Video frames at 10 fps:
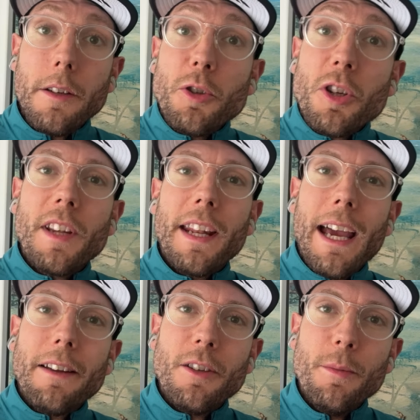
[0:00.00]
So I'm just heading
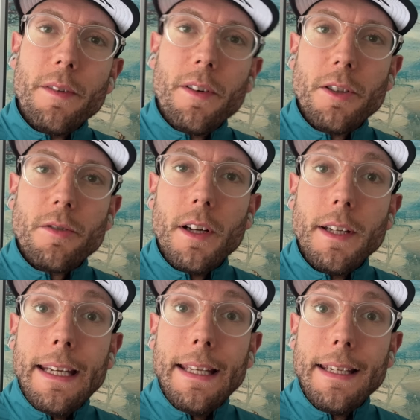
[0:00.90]
out to do my first run
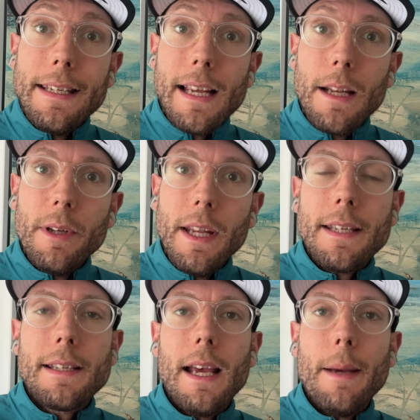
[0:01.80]
in the Salomon
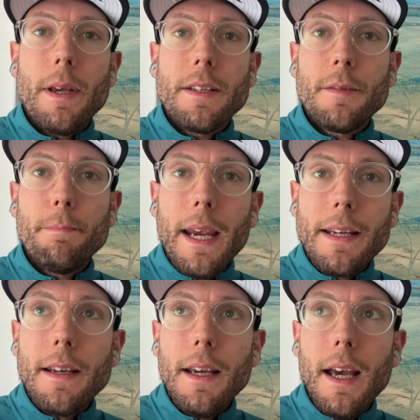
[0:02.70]
S-Lab
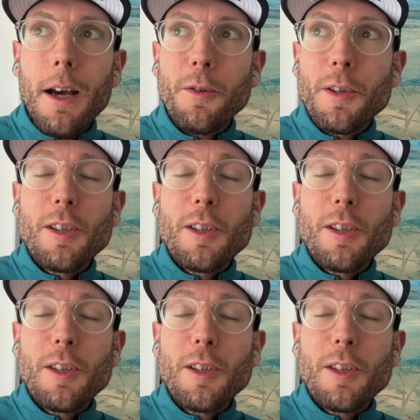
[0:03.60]
Spectur. Obviously,